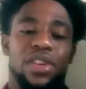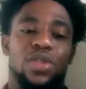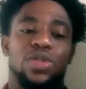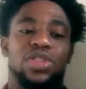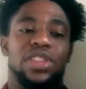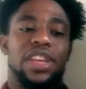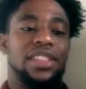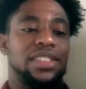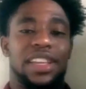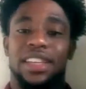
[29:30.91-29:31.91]
culture
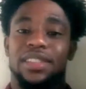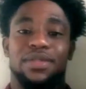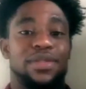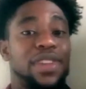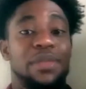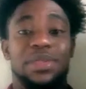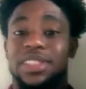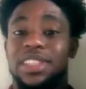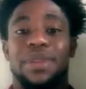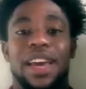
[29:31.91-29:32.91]
that's like family
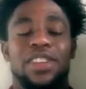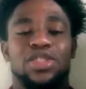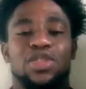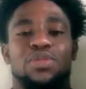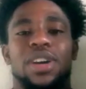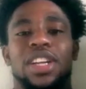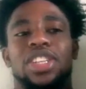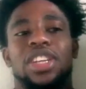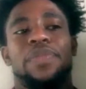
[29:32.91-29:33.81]
success matters so much.